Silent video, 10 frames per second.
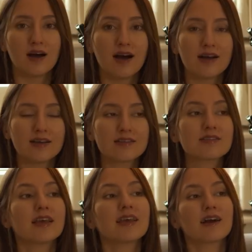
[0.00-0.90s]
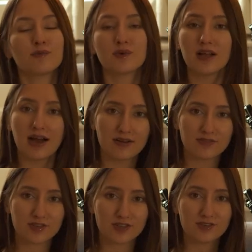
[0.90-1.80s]
I think I will
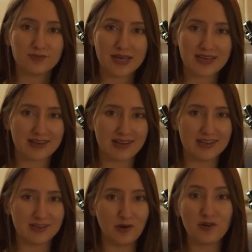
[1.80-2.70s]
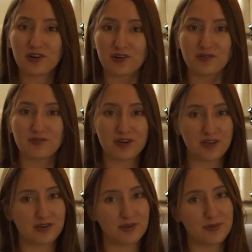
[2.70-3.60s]
have to make a longer
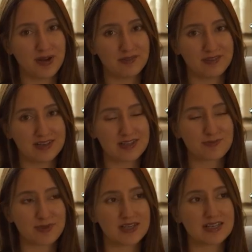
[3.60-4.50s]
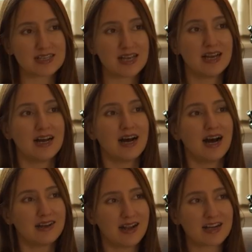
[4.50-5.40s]
video about this, because
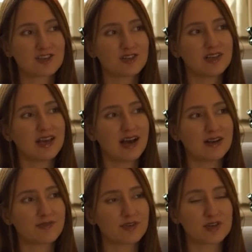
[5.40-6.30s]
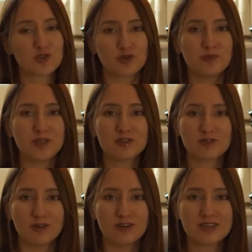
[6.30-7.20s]
I actually have so many
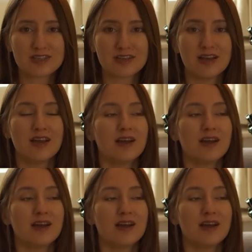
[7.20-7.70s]
thoughts,